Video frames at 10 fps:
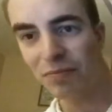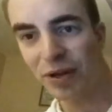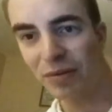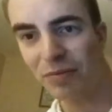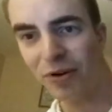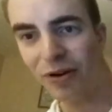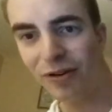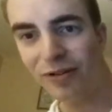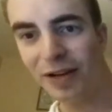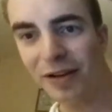
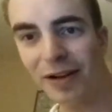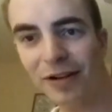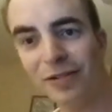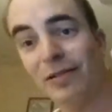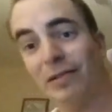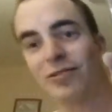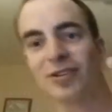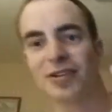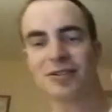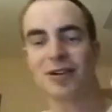pinball in there,
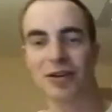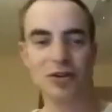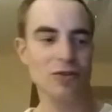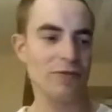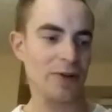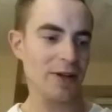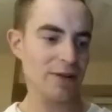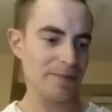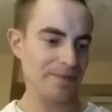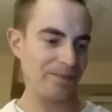so it's kind of goofy.
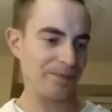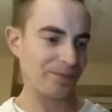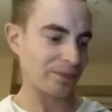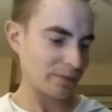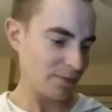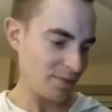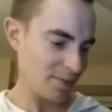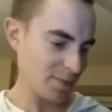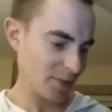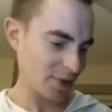
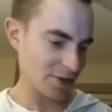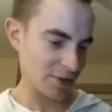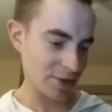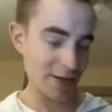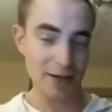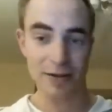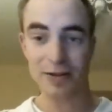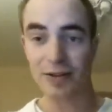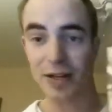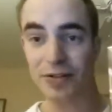So yeah,
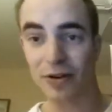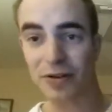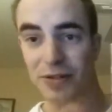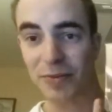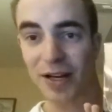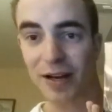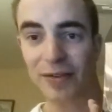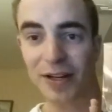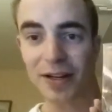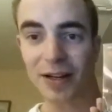that's awesome
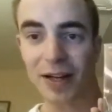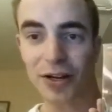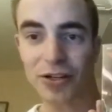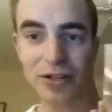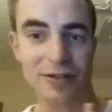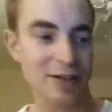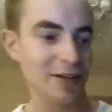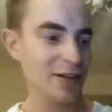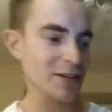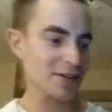having a collection.
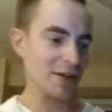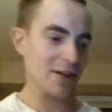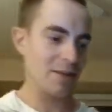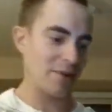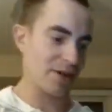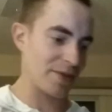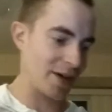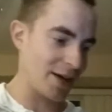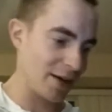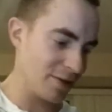Excited about
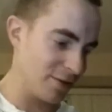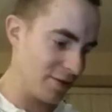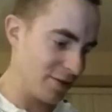that.